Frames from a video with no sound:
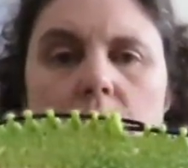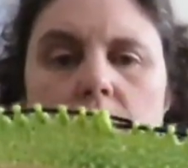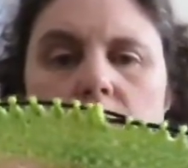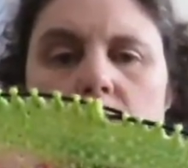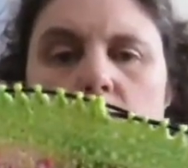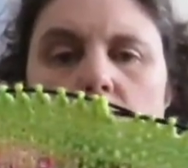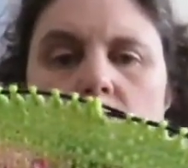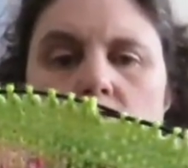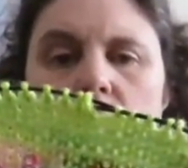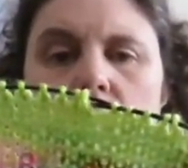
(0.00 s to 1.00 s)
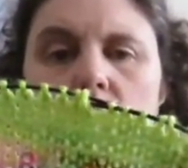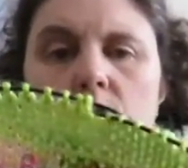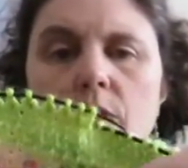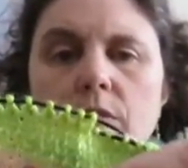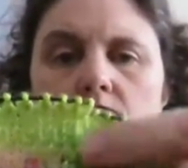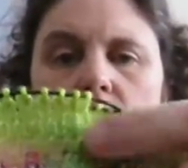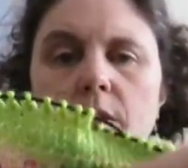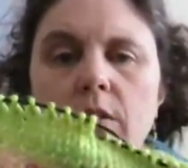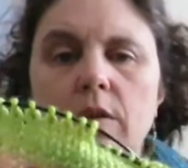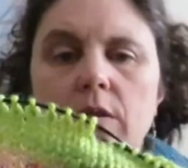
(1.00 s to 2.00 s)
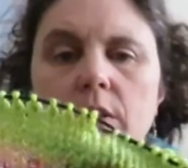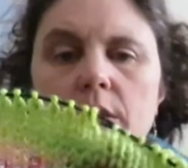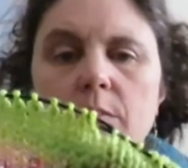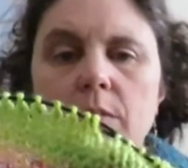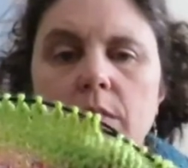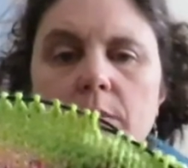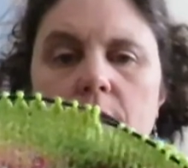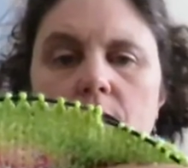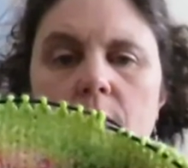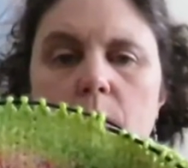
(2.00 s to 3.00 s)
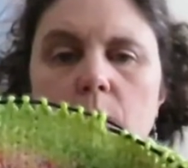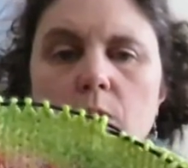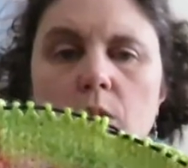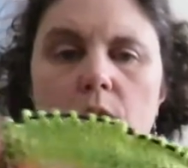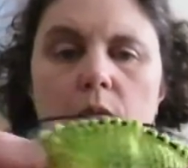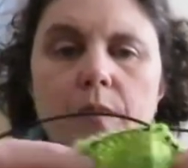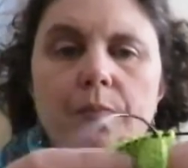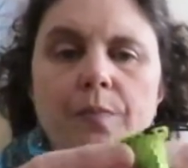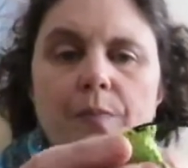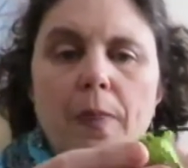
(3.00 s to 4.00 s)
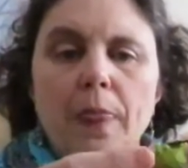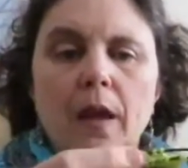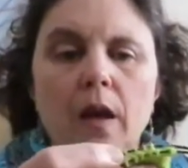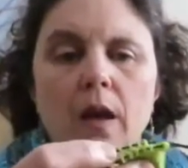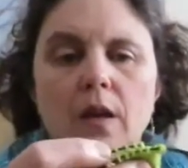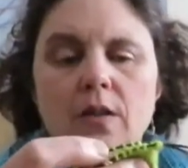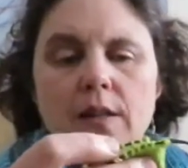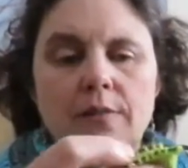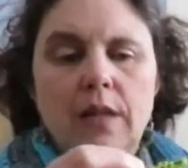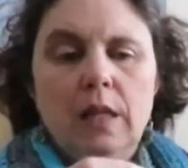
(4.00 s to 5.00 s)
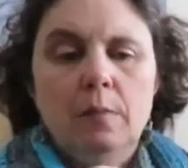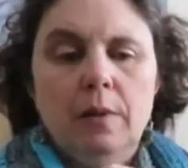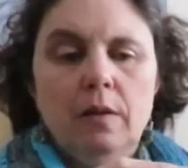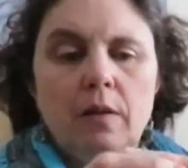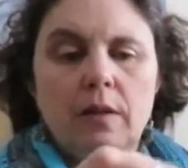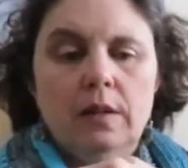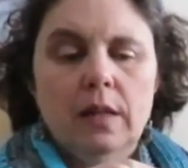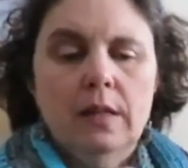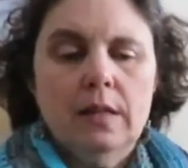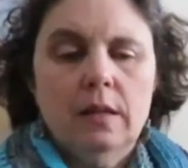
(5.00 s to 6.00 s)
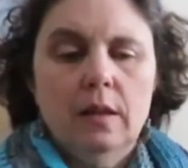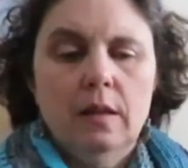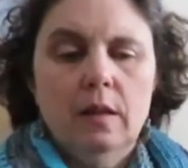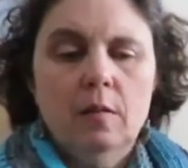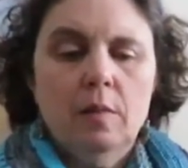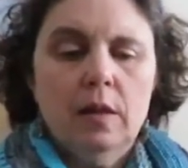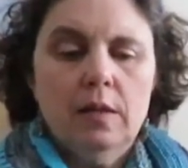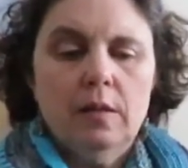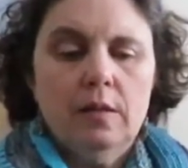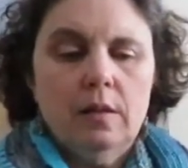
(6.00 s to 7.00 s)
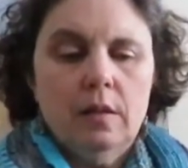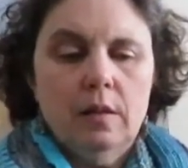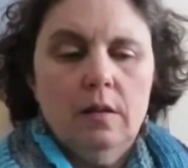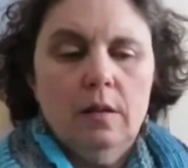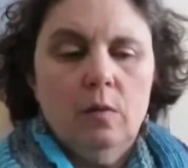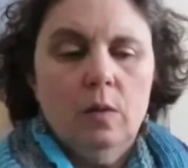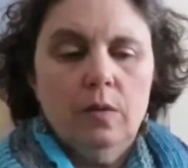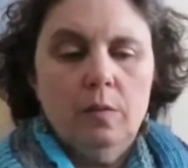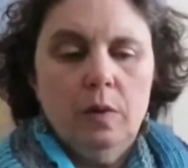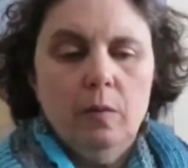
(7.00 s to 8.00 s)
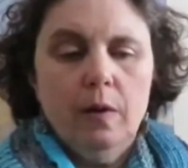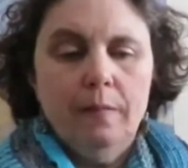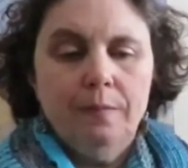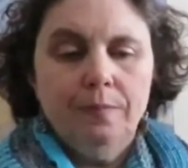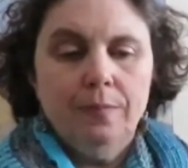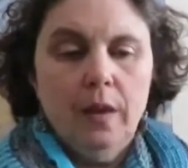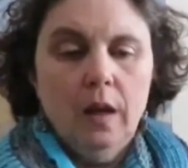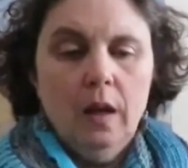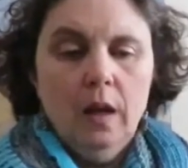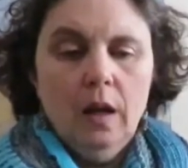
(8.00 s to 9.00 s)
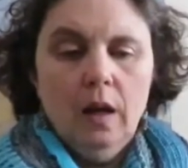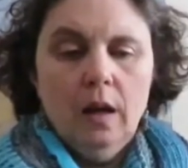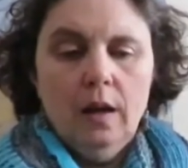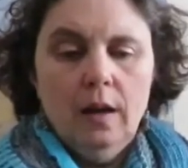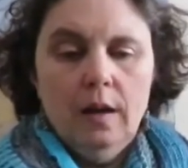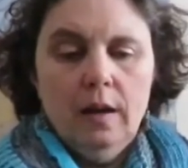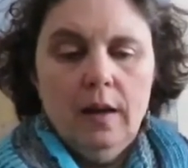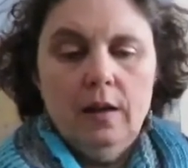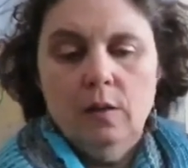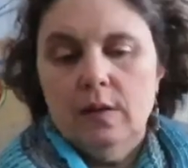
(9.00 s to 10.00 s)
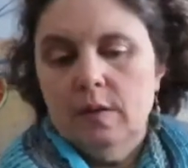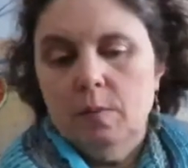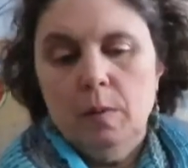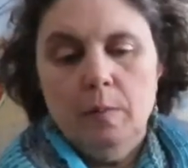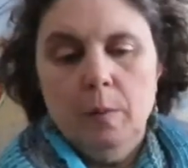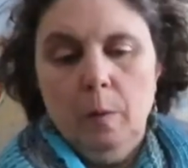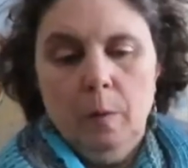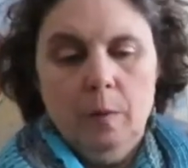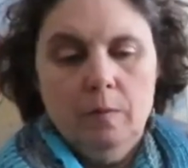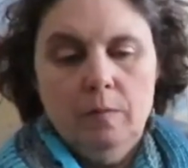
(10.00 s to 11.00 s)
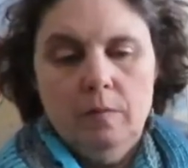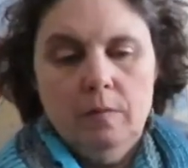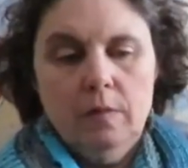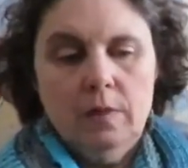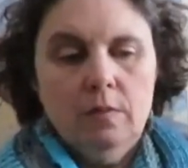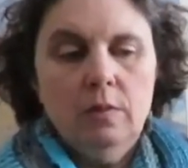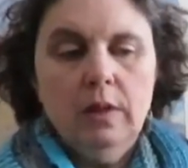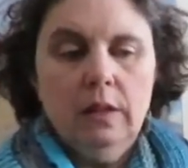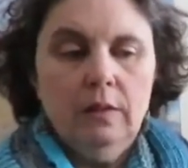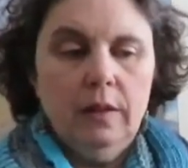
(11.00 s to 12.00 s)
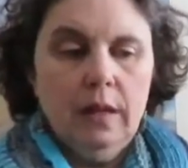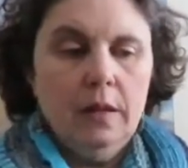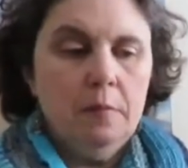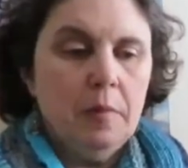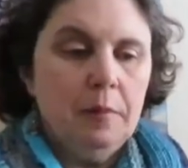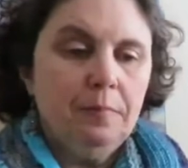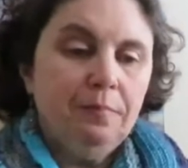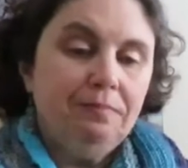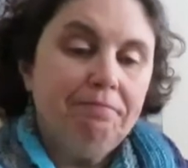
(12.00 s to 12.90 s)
where I change over here, it's pretty much smooth. You just have to keep it on the tight side there, but it works pretty well. I know that some people really don't like it, but